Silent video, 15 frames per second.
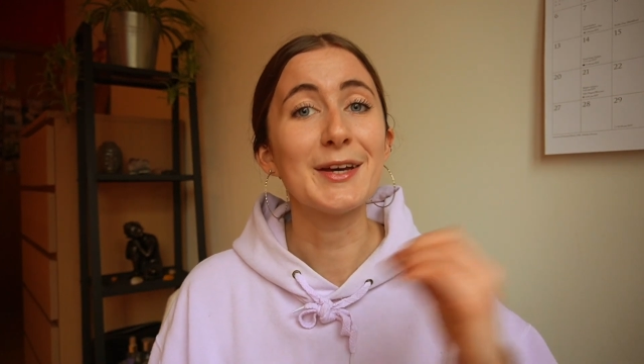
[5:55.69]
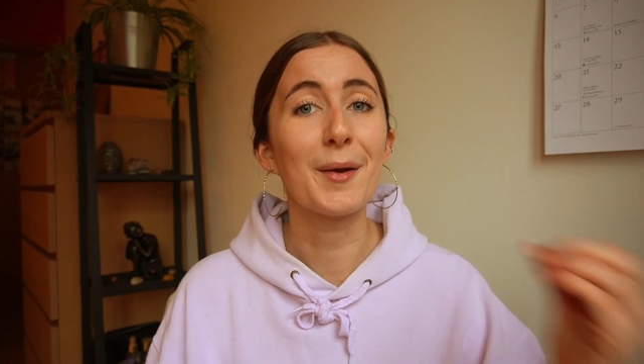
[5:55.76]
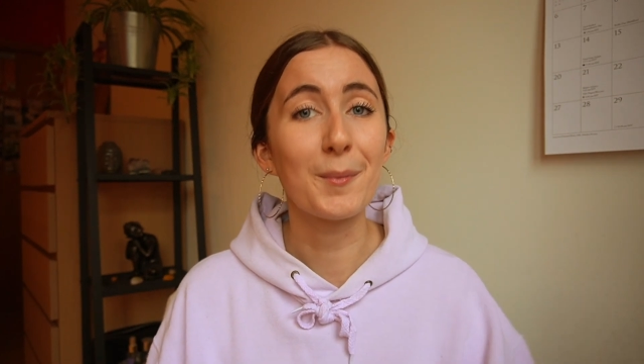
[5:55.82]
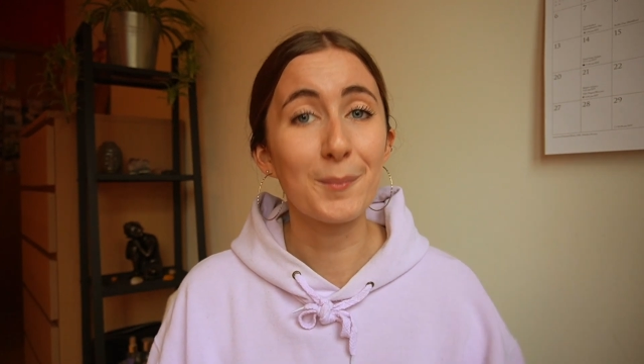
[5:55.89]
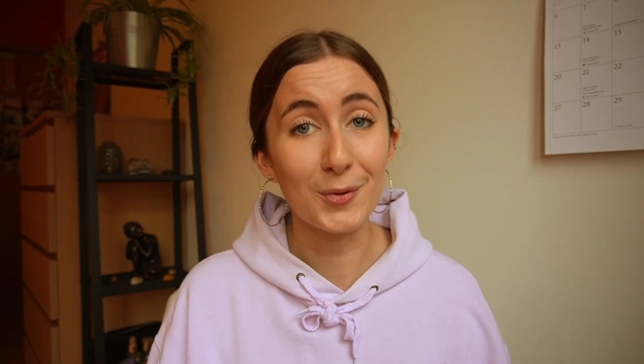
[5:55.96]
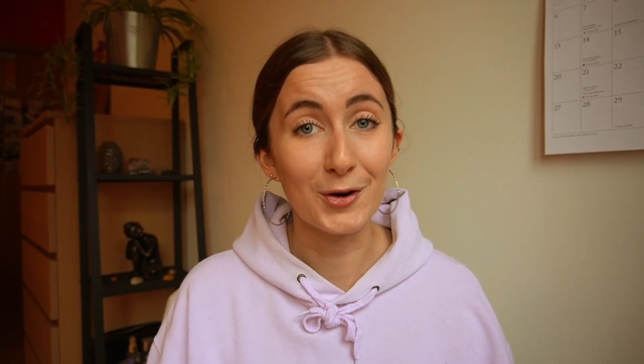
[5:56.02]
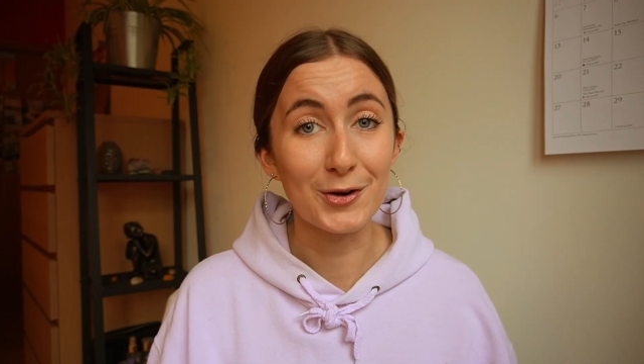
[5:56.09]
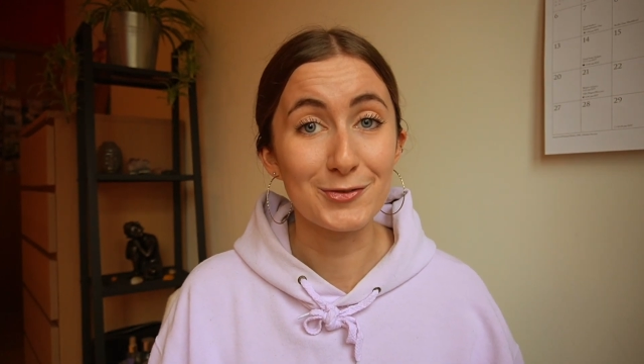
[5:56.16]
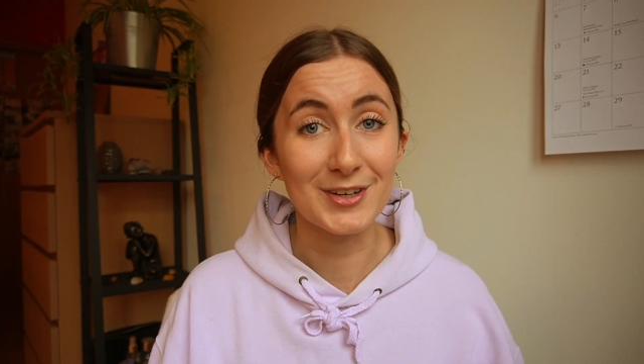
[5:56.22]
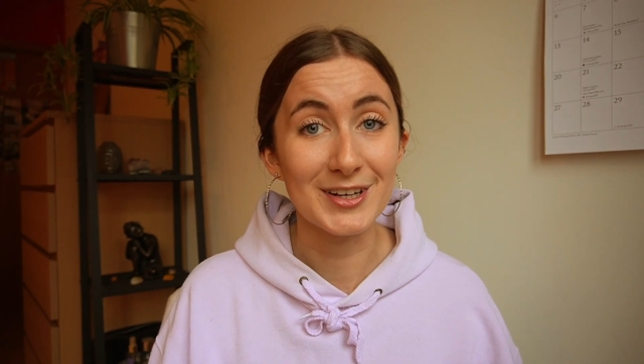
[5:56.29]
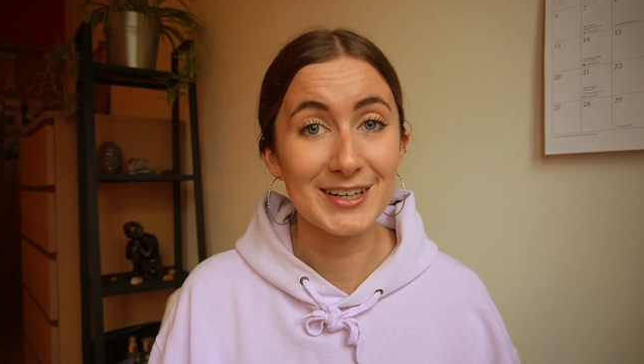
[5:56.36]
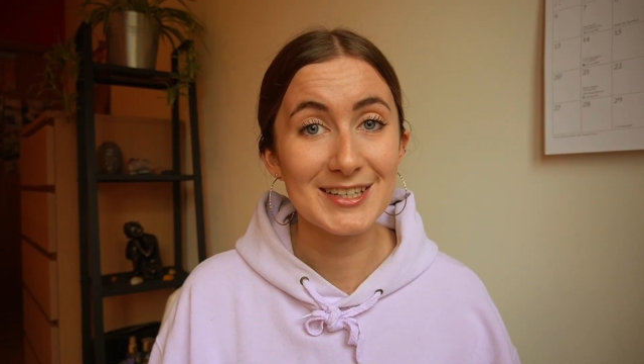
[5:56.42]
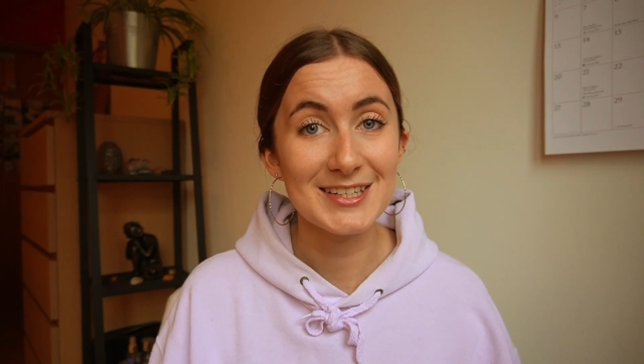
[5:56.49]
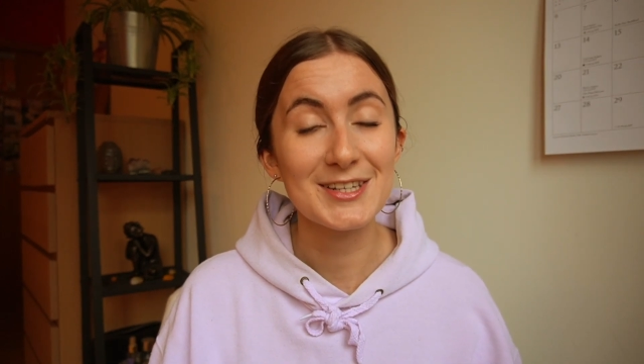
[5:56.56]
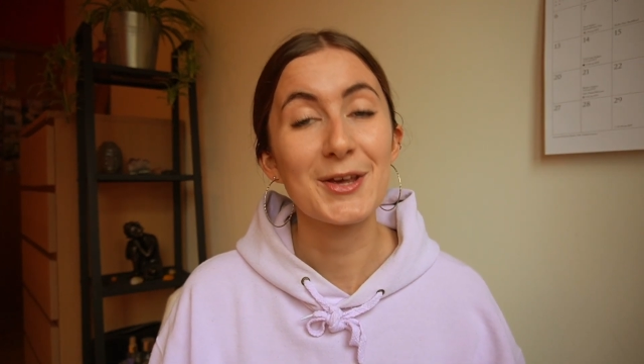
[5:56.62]

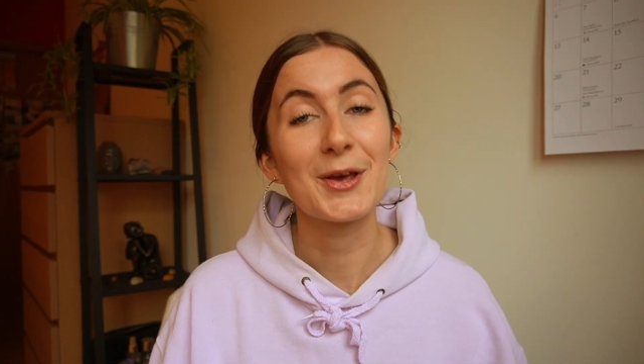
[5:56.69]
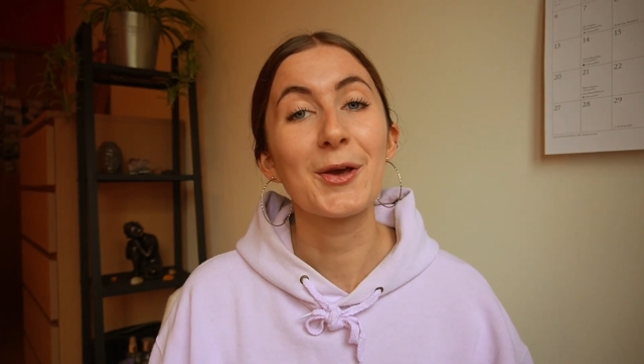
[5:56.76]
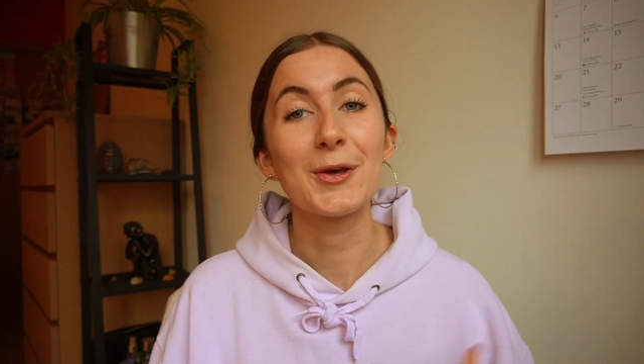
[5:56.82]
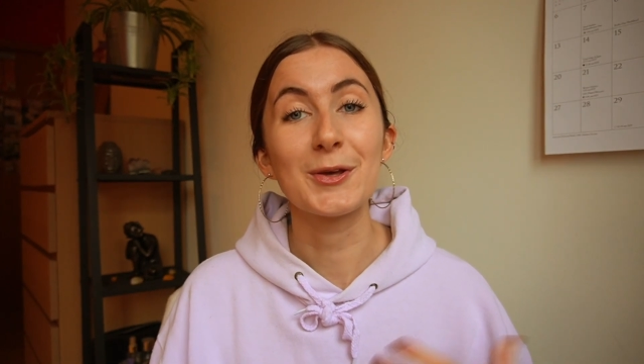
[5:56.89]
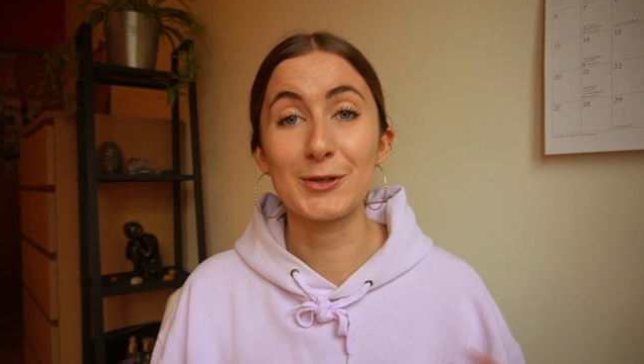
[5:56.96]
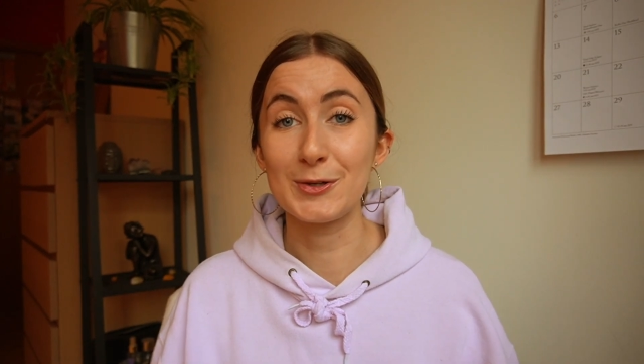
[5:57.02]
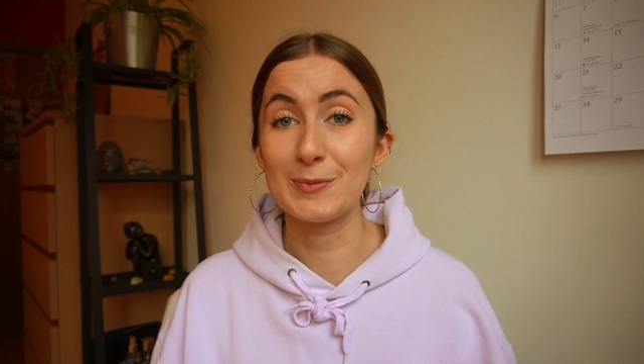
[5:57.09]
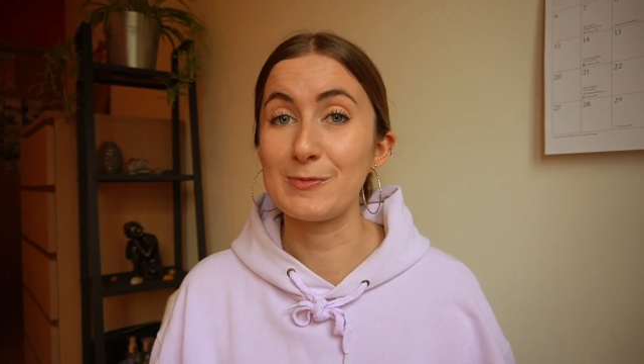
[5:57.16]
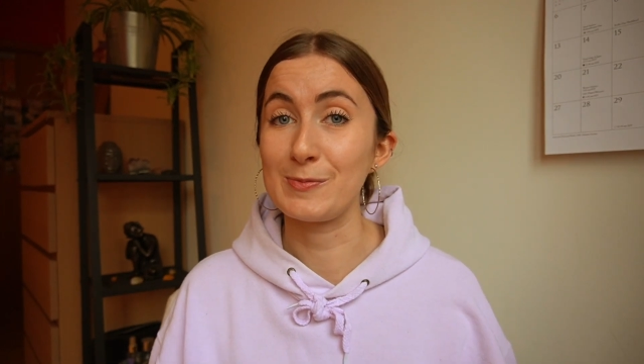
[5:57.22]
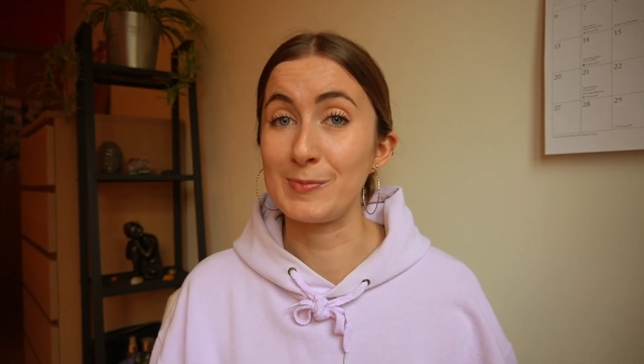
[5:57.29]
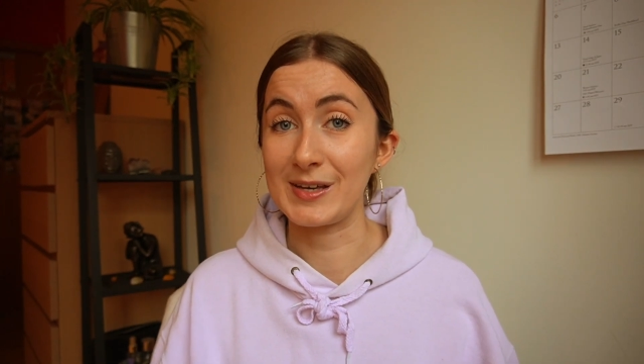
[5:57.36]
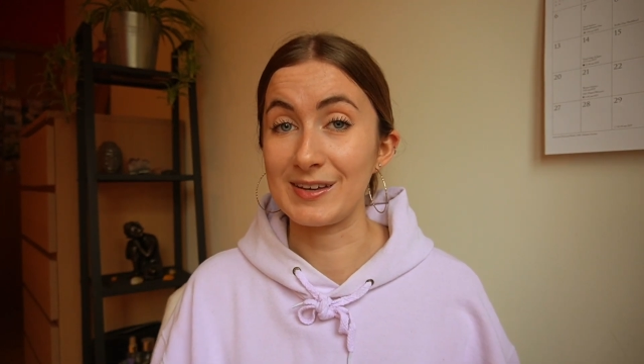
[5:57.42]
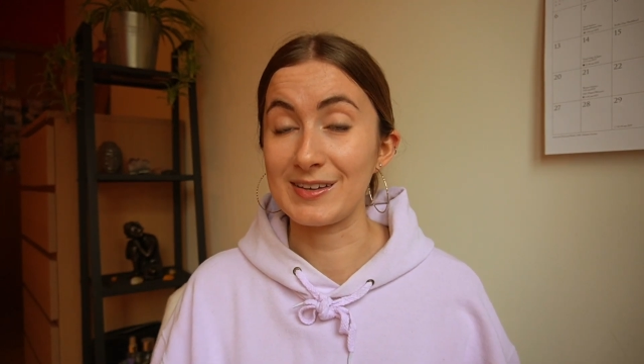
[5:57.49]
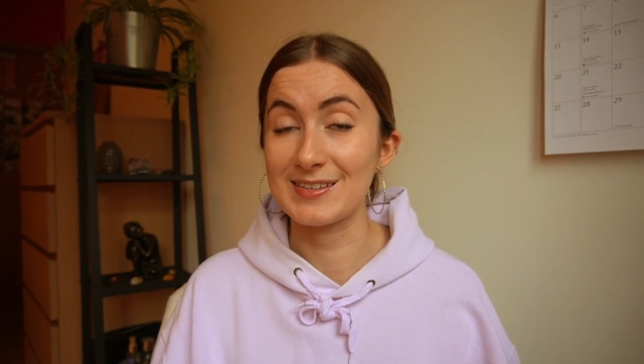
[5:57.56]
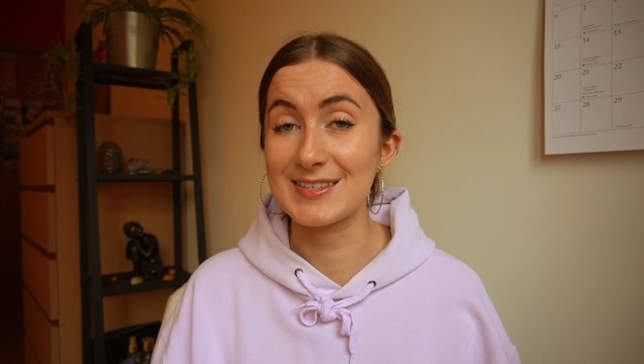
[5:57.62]
imperfect human
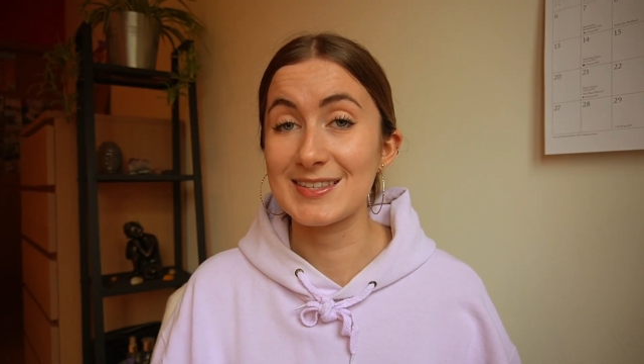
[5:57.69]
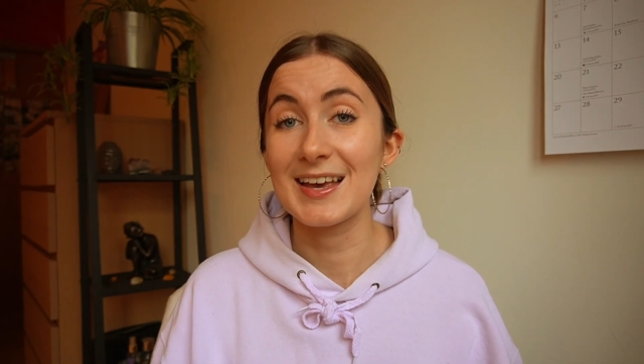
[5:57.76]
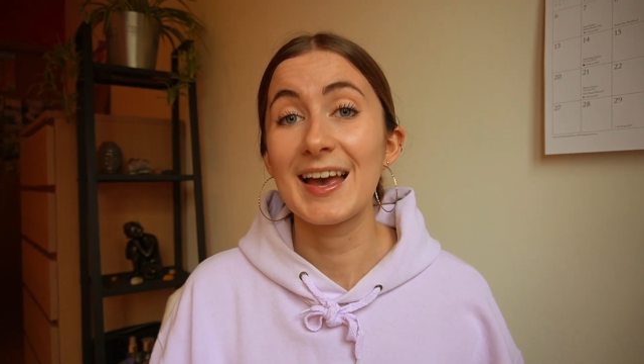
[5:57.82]
beings,